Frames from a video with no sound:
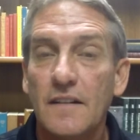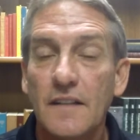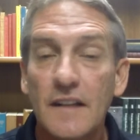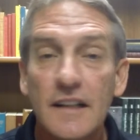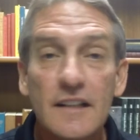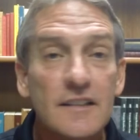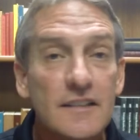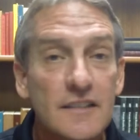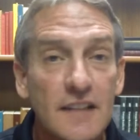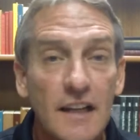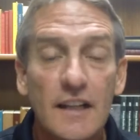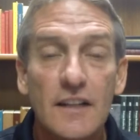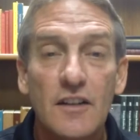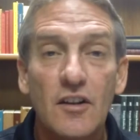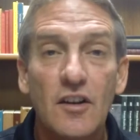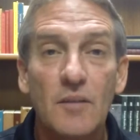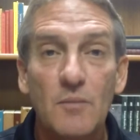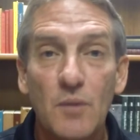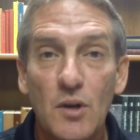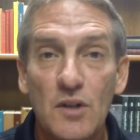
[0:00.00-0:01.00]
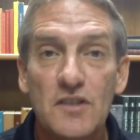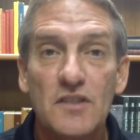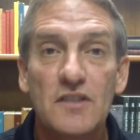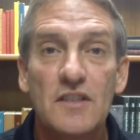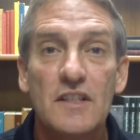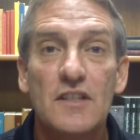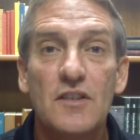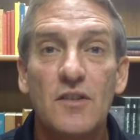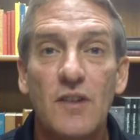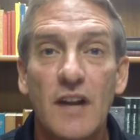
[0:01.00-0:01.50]
These secondary
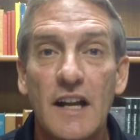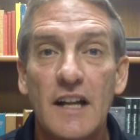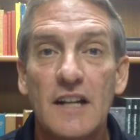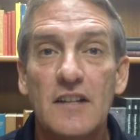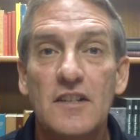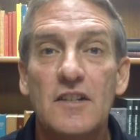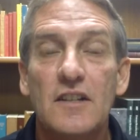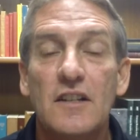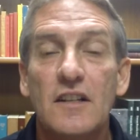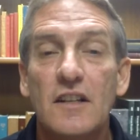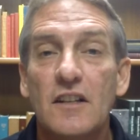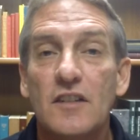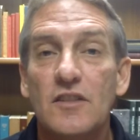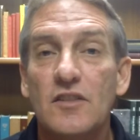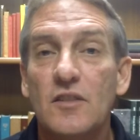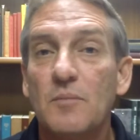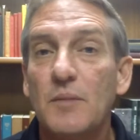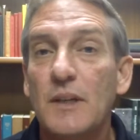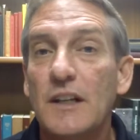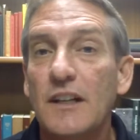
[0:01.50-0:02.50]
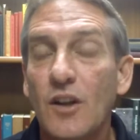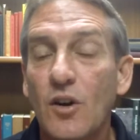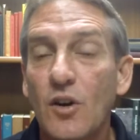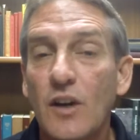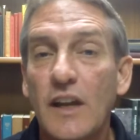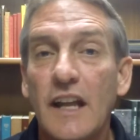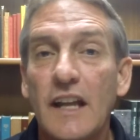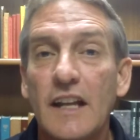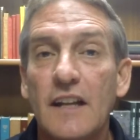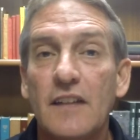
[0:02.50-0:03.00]
emergency drains should be
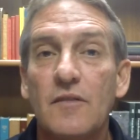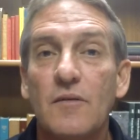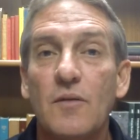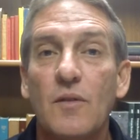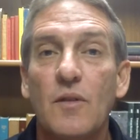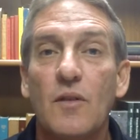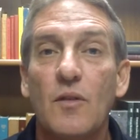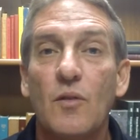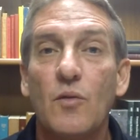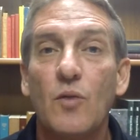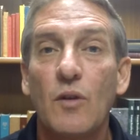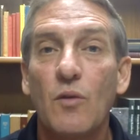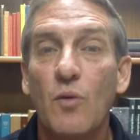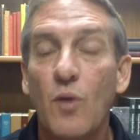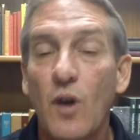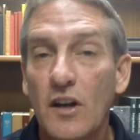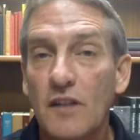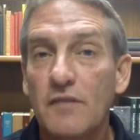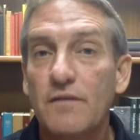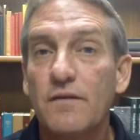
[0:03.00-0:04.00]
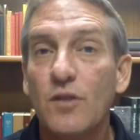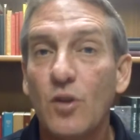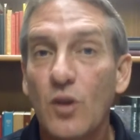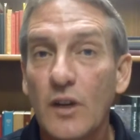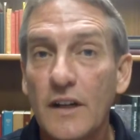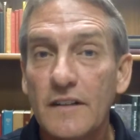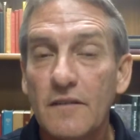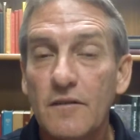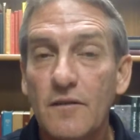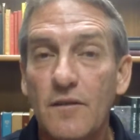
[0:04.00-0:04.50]
located where water
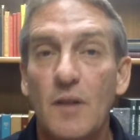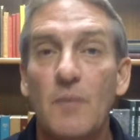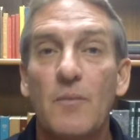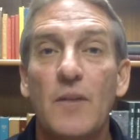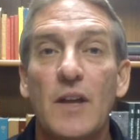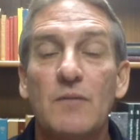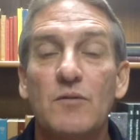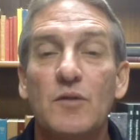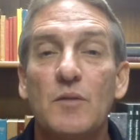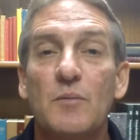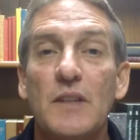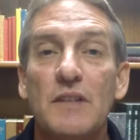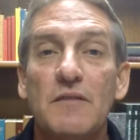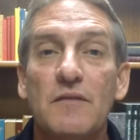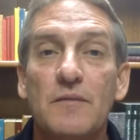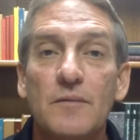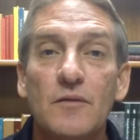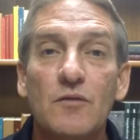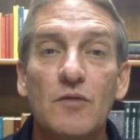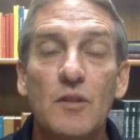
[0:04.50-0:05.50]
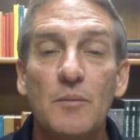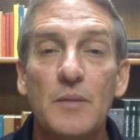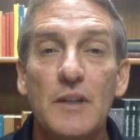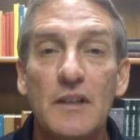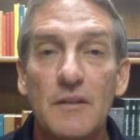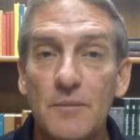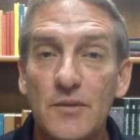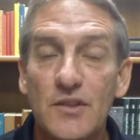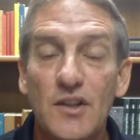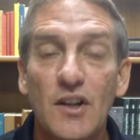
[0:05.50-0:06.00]
flowing from them will be will
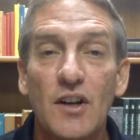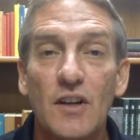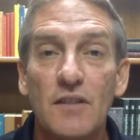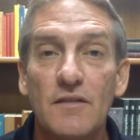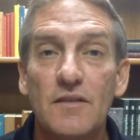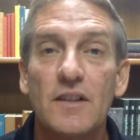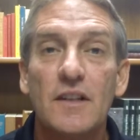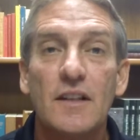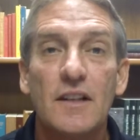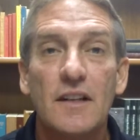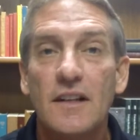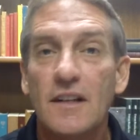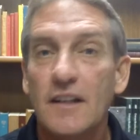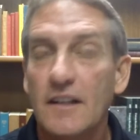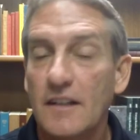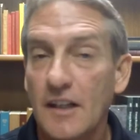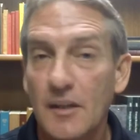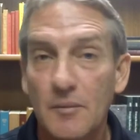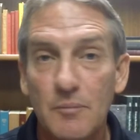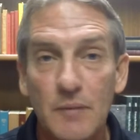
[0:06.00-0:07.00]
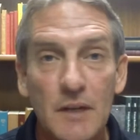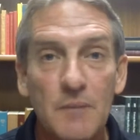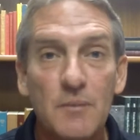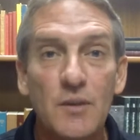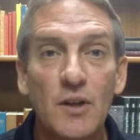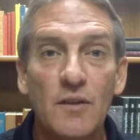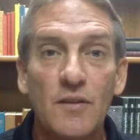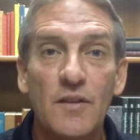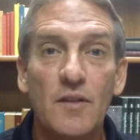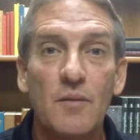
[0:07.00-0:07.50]
be observed, like
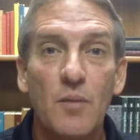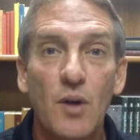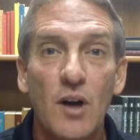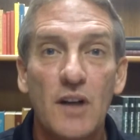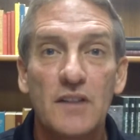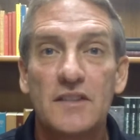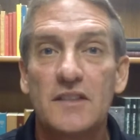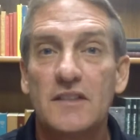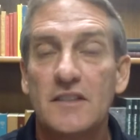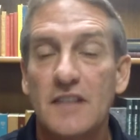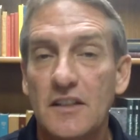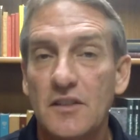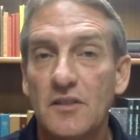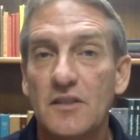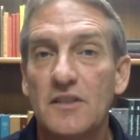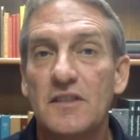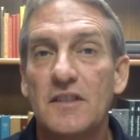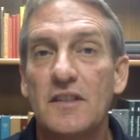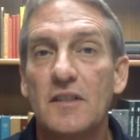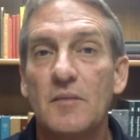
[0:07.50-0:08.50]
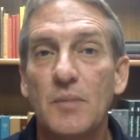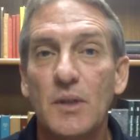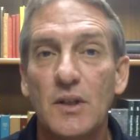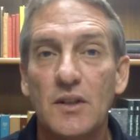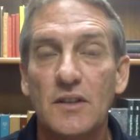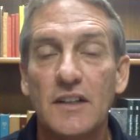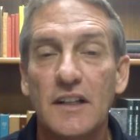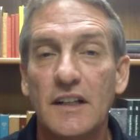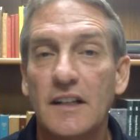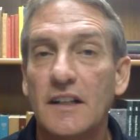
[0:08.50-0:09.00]
maybe over the boss's entrance to the
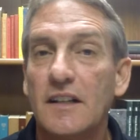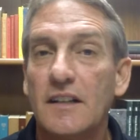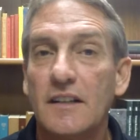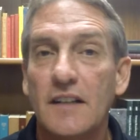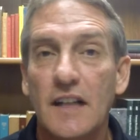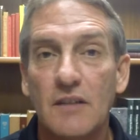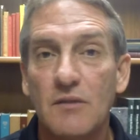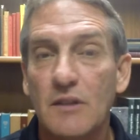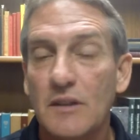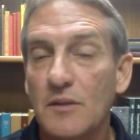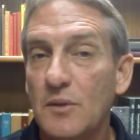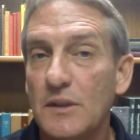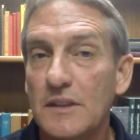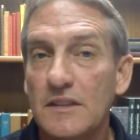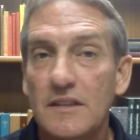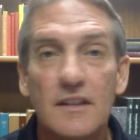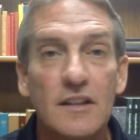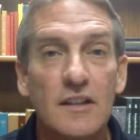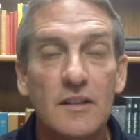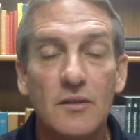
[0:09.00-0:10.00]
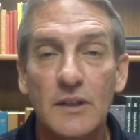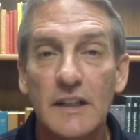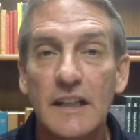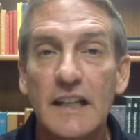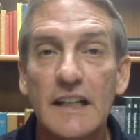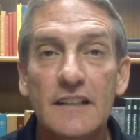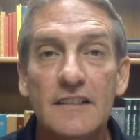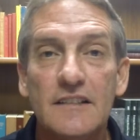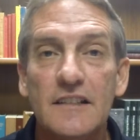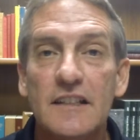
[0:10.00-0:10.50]
building. That way, when when
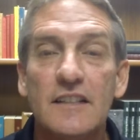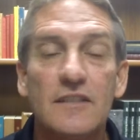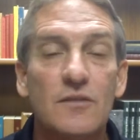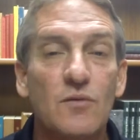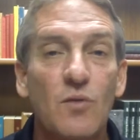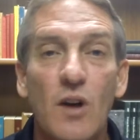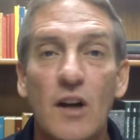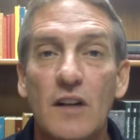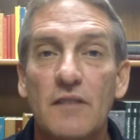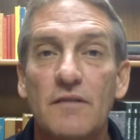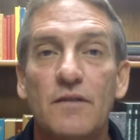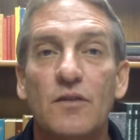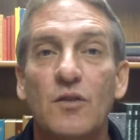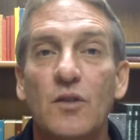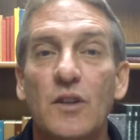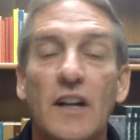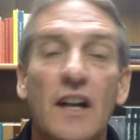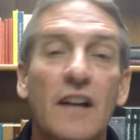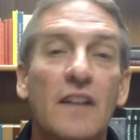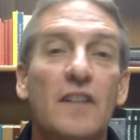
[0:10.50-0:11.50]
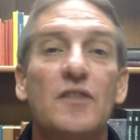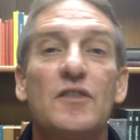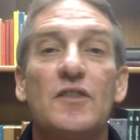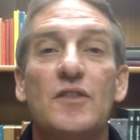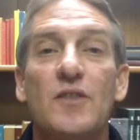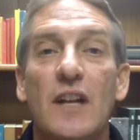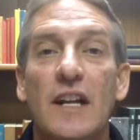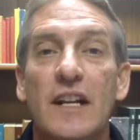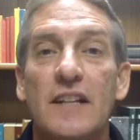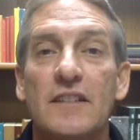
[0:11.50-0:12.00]
he sees water flowing out of those
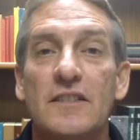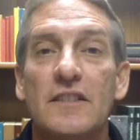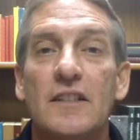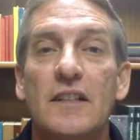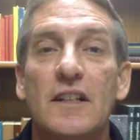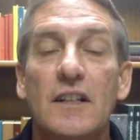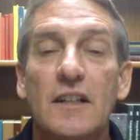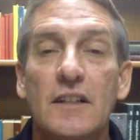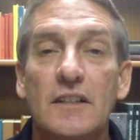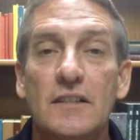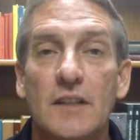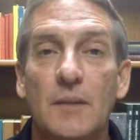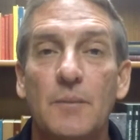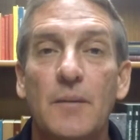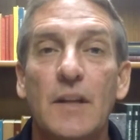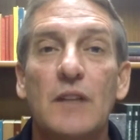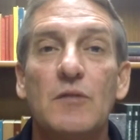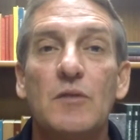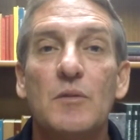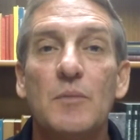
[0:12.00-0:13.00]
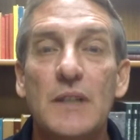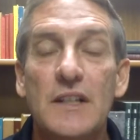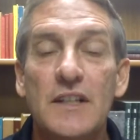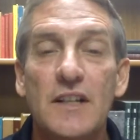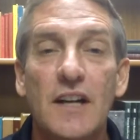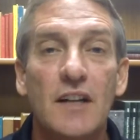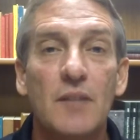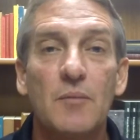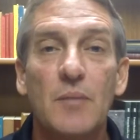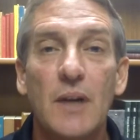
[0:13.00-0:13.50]
drains, something will be
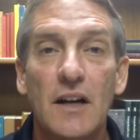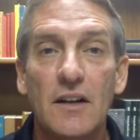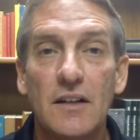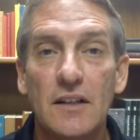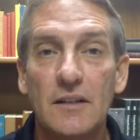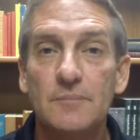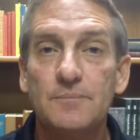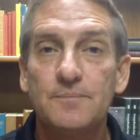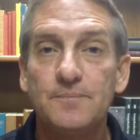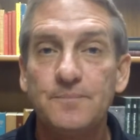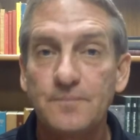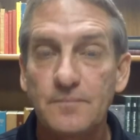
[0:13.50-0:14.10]
done about it.